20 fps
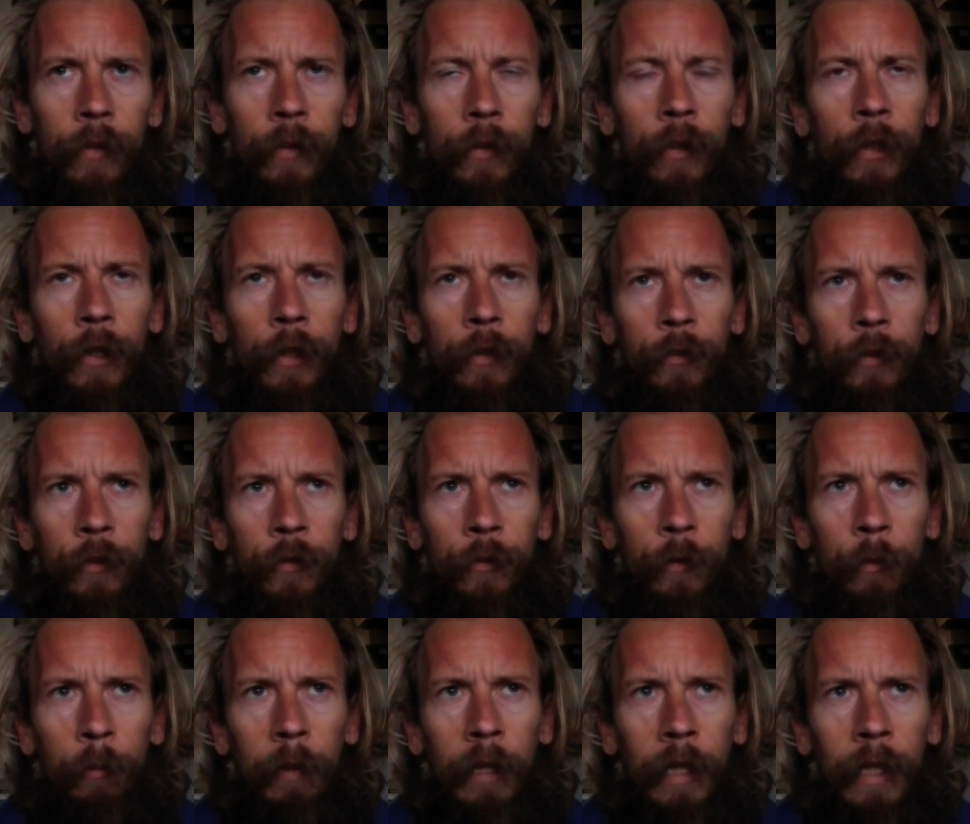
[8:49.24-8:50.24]
You know, just
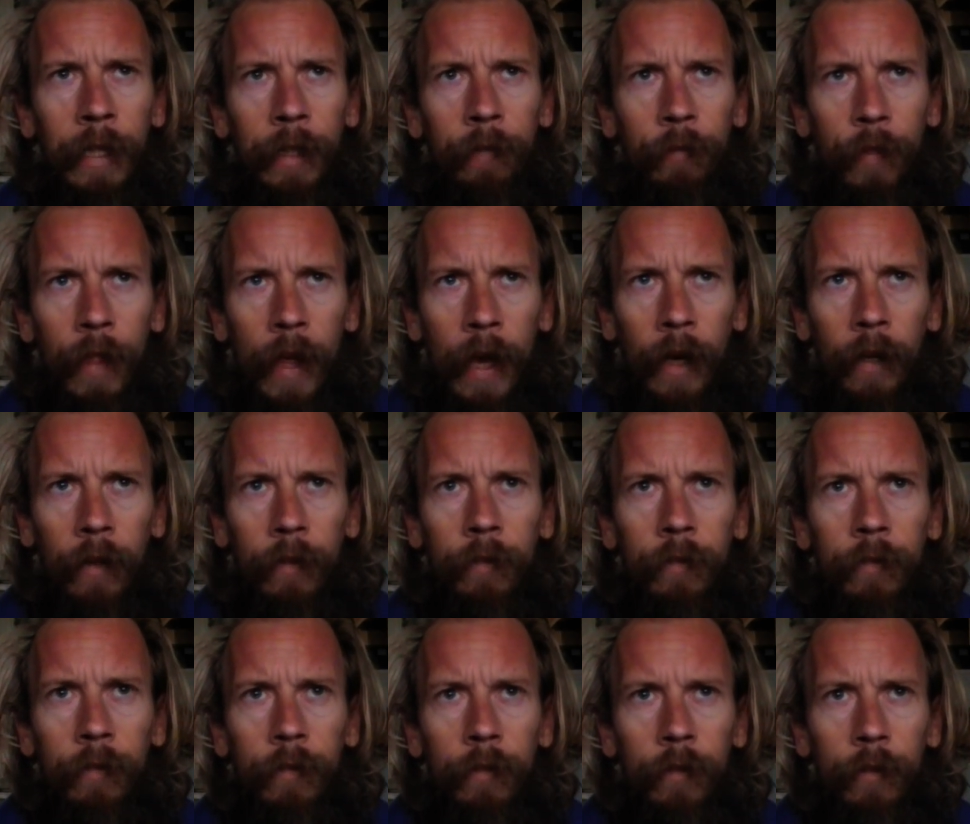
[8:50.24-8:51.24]
to believe that
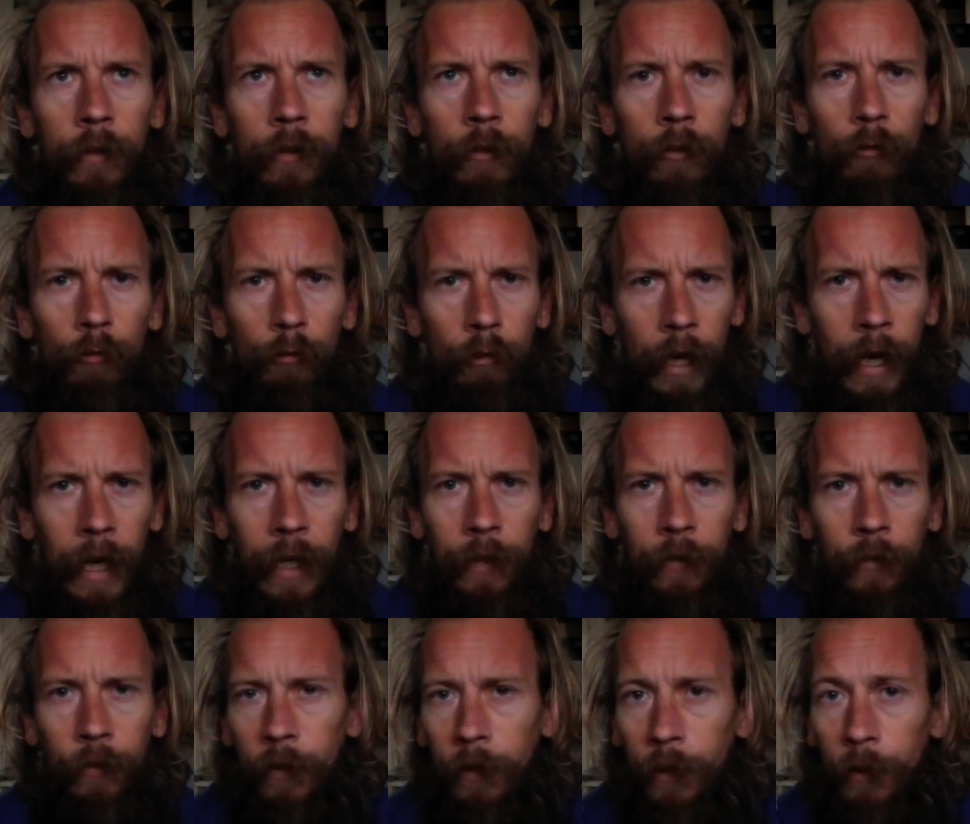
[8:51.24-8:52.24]

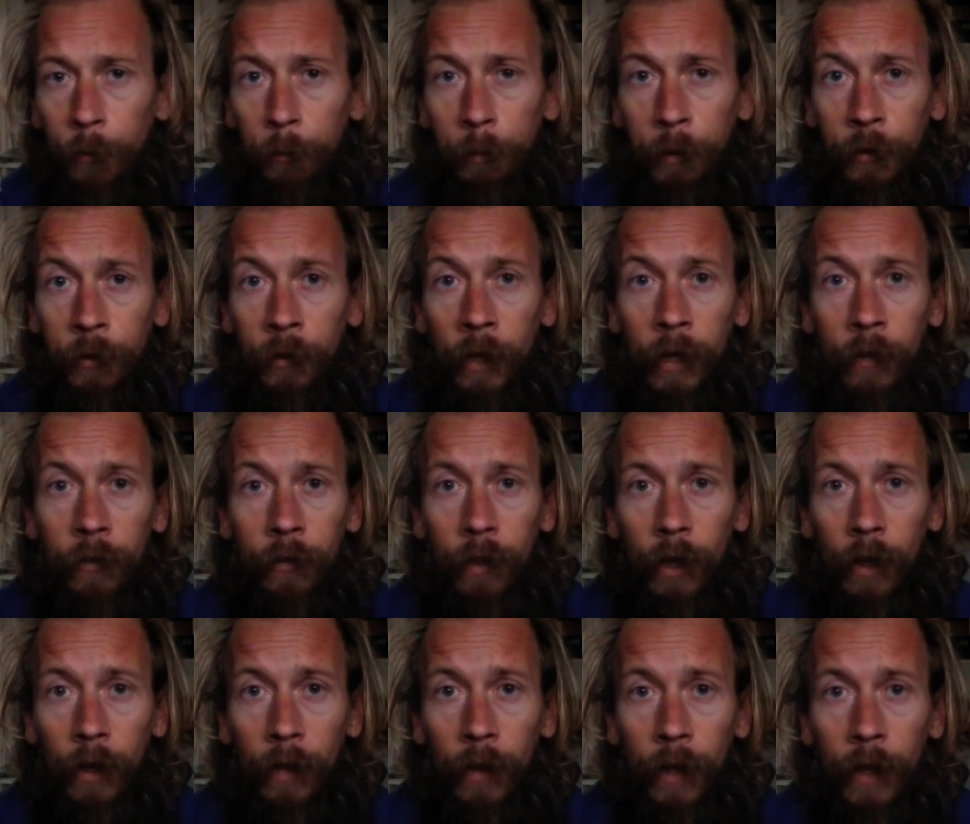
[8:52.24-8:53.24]
reality could be changed
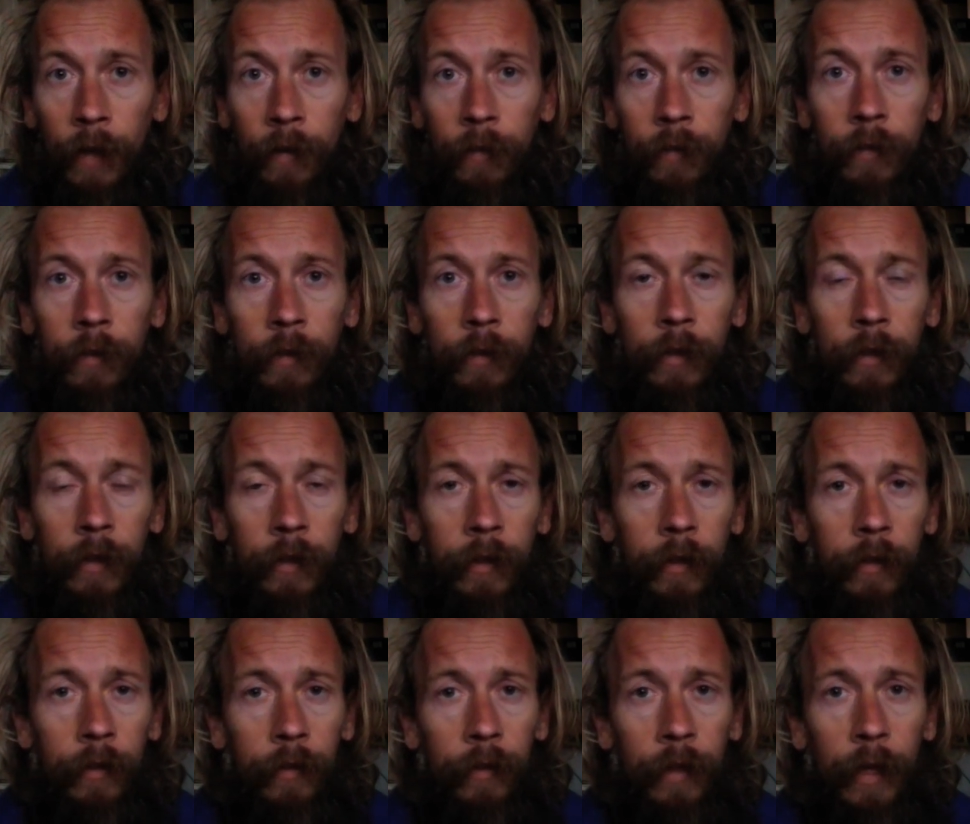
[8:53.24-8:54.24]
like that,
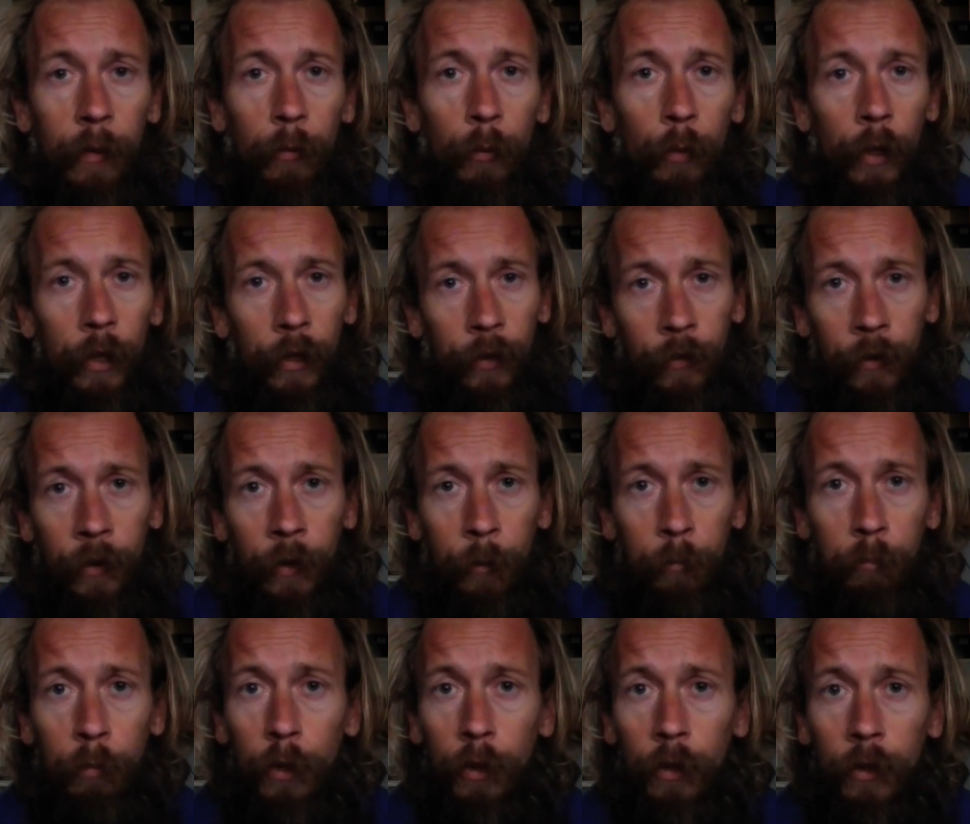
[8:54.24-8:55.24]
that words in a
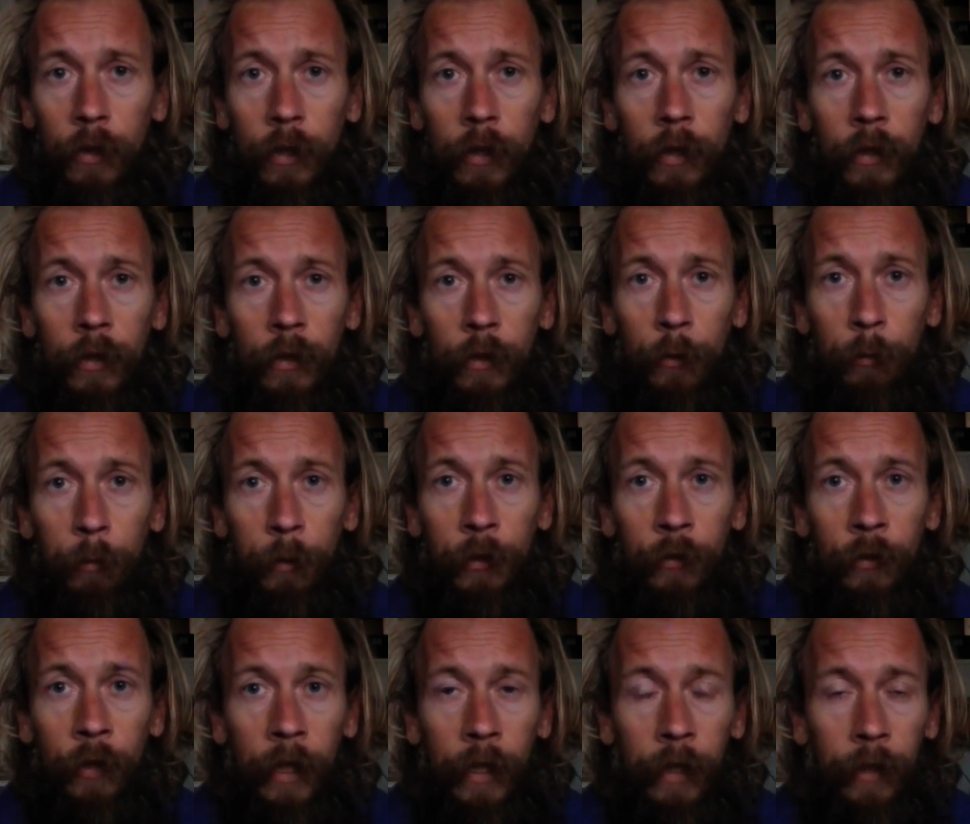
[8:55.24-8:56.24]
book could be
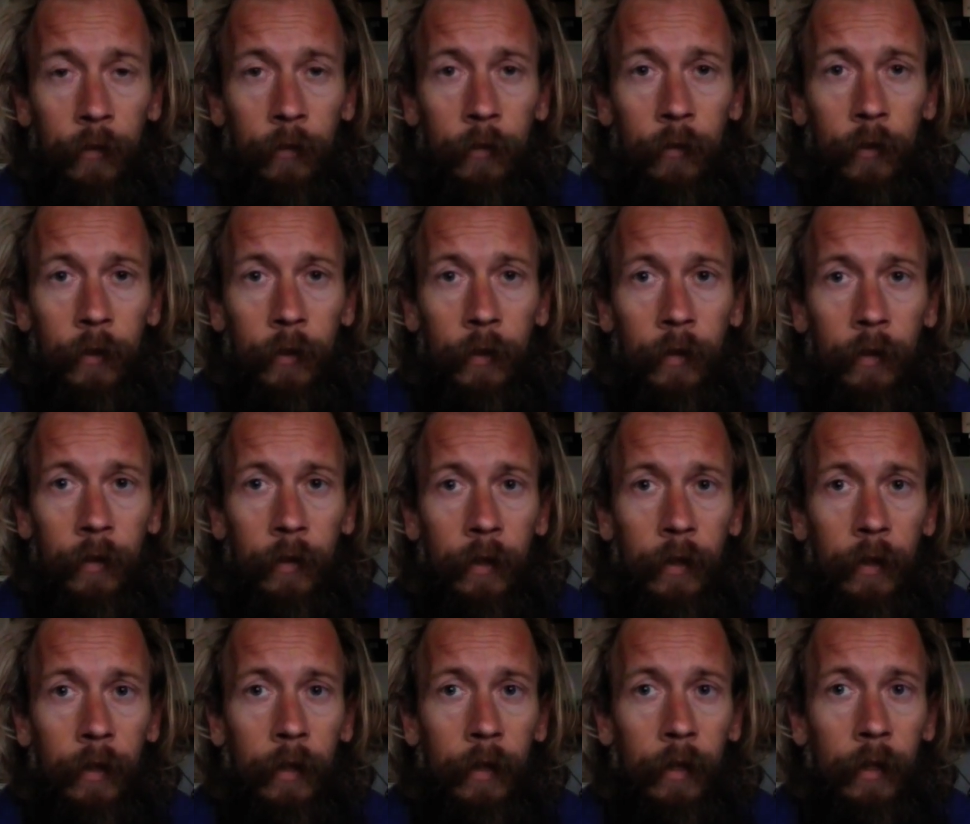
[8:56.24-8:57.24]
changed.
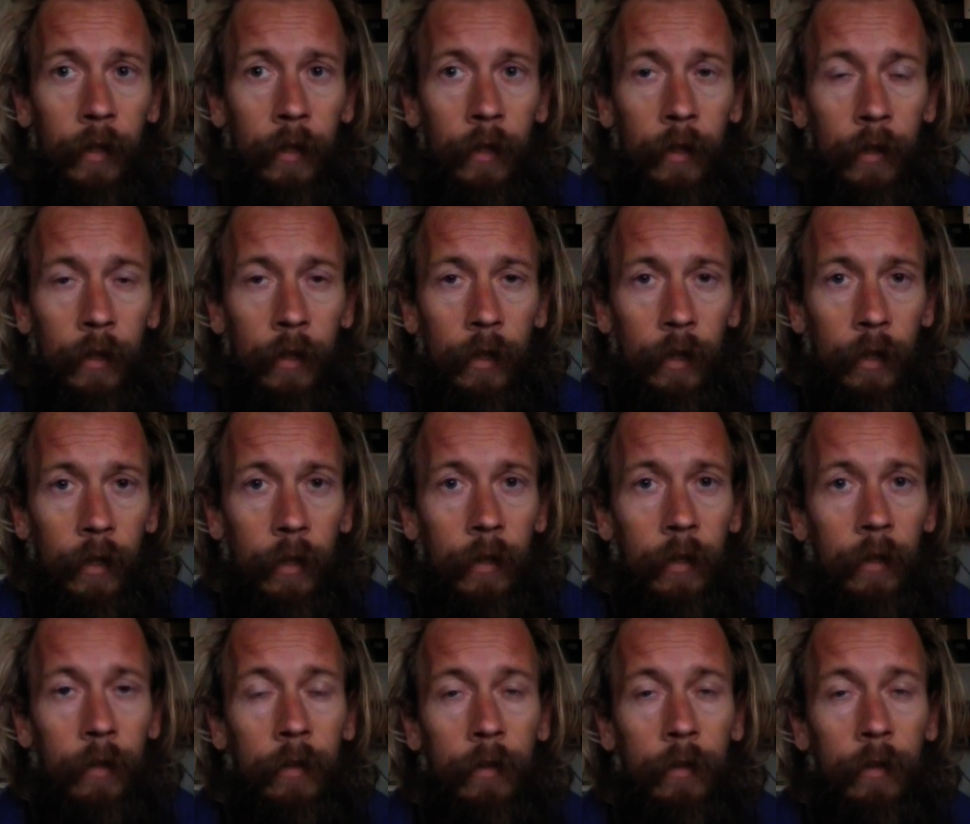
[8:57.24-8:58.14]
Uh,